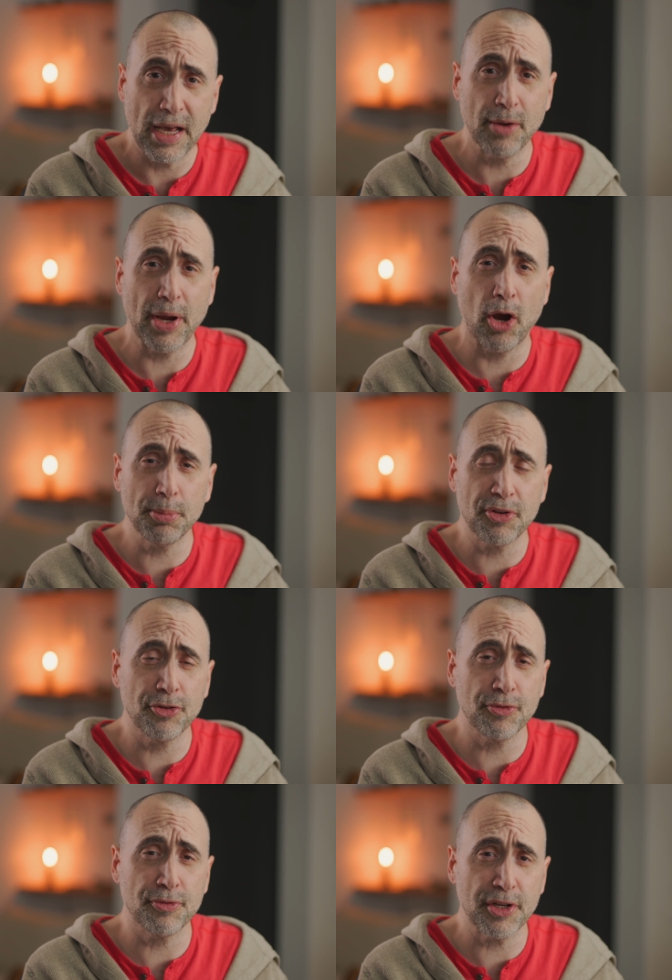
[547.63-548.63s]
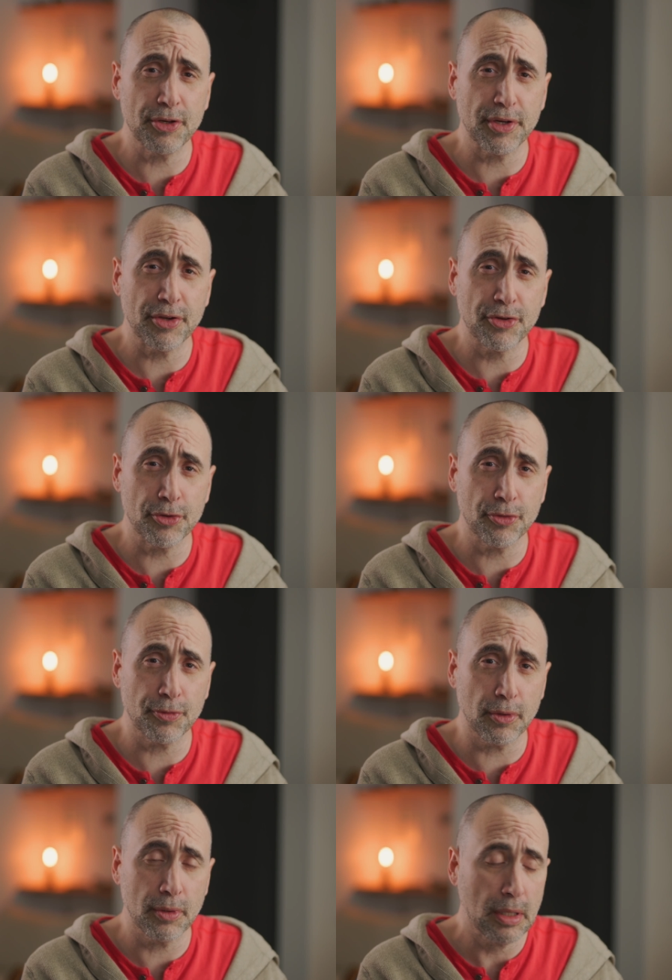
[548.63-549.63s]
Anyway, I hope this video is
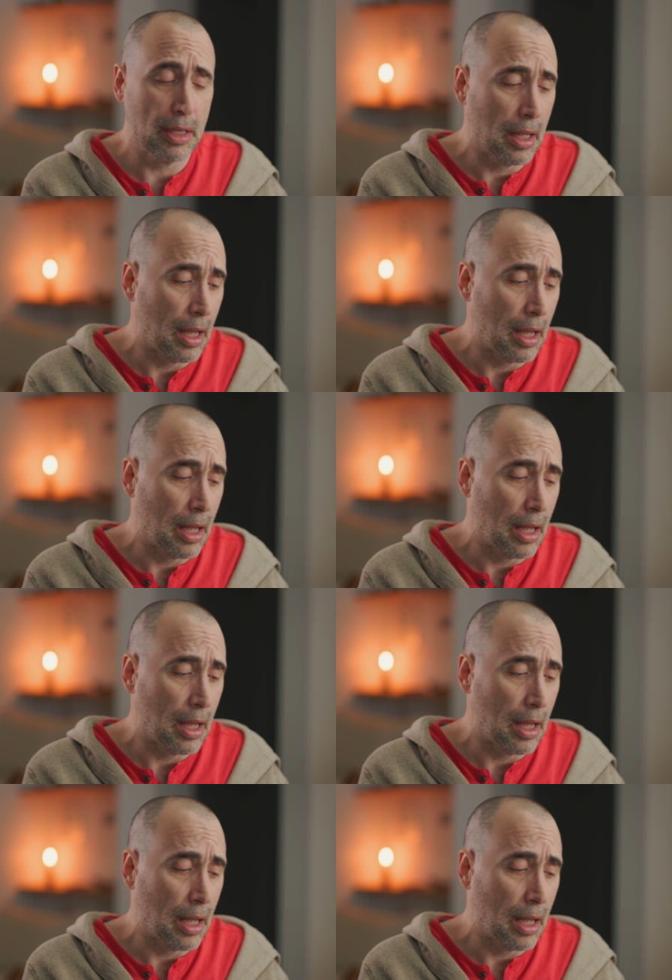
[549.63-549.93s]
useful.